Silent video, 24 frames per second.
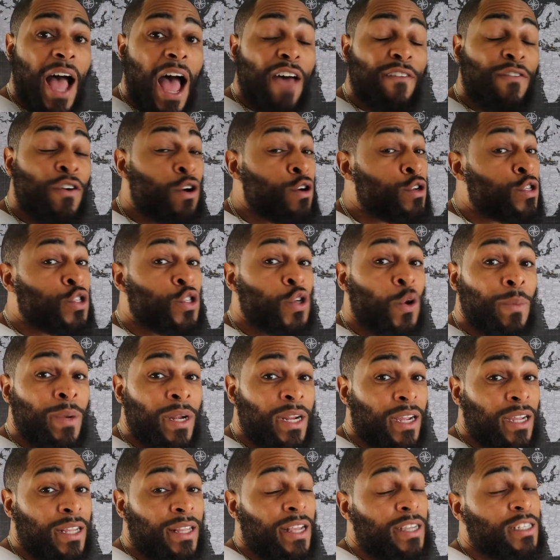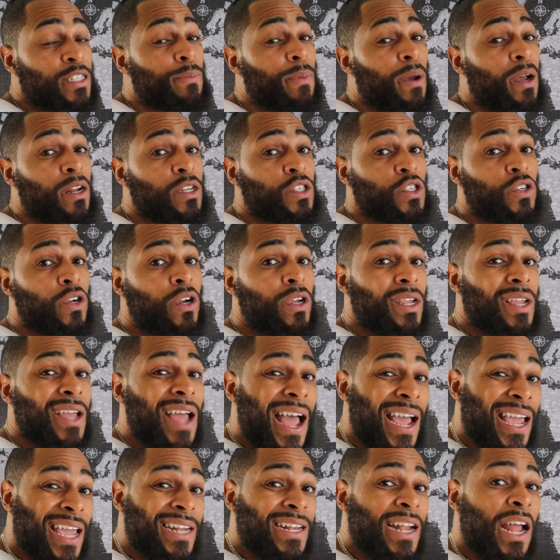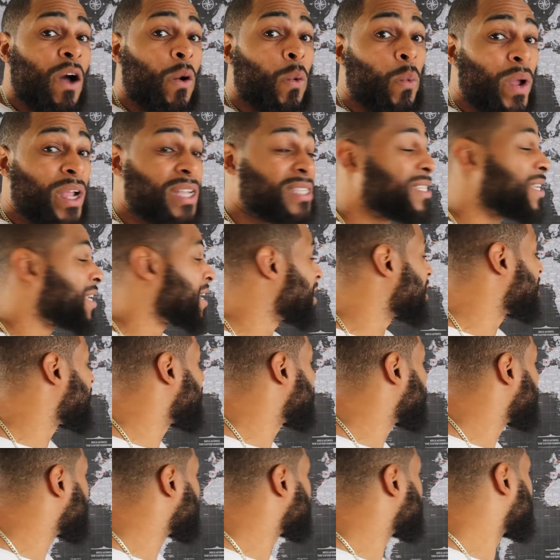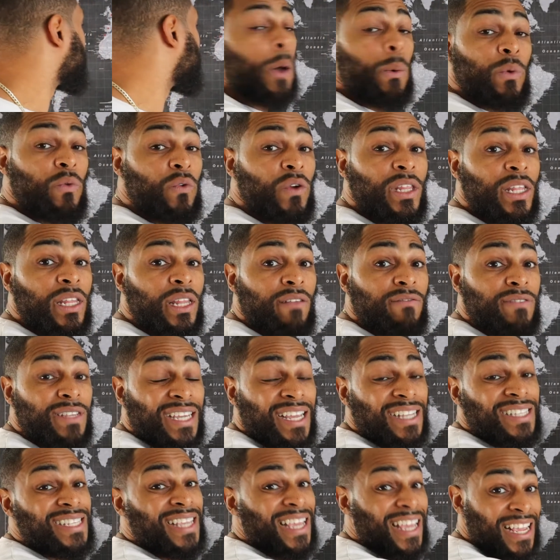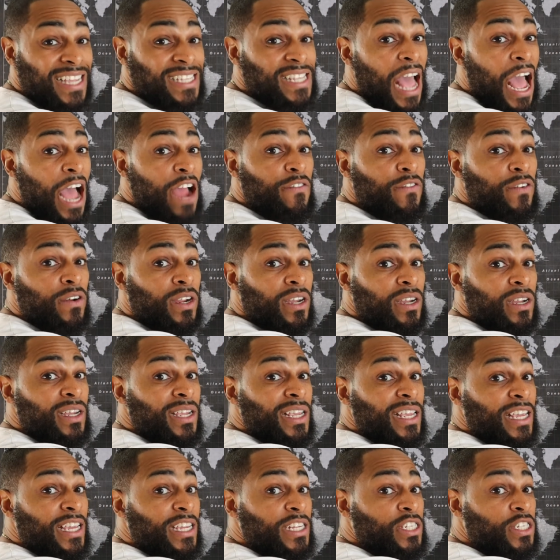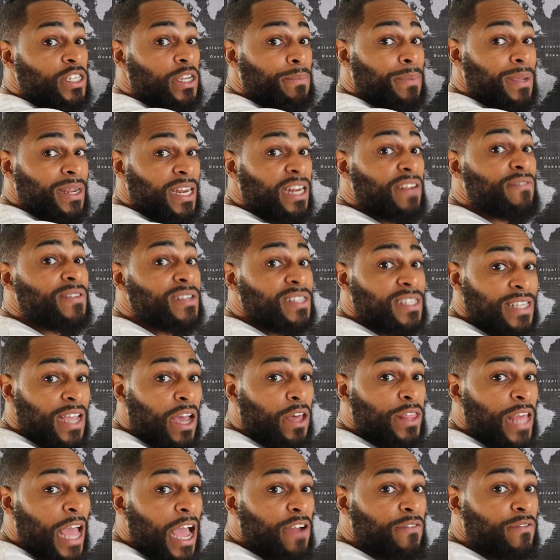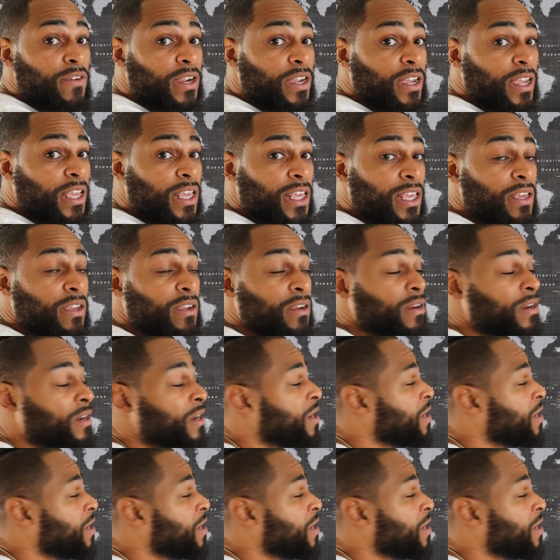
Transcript: I've heard so many good things about Australia. I cannot wait to get there. I would really love to get to East Africa, Egypt, and even South Africa here.